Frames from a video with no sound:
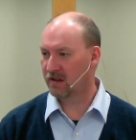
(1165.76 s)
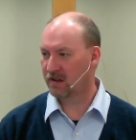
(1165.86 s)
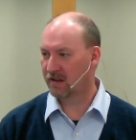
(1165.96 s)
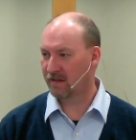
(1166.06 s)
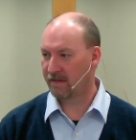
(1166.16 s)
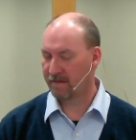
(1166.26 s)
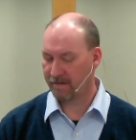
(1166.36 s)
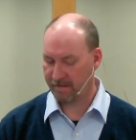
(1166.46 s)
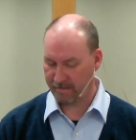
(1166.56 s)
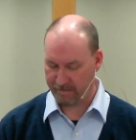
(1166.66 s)

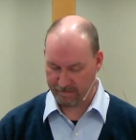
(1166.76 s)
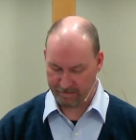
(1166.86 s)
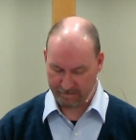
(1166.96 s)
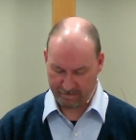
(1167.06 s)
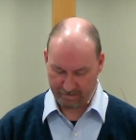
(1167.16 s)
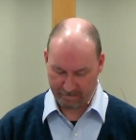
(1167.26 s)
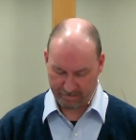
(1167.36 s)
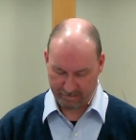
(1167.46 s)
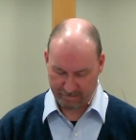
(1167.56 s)
(silence)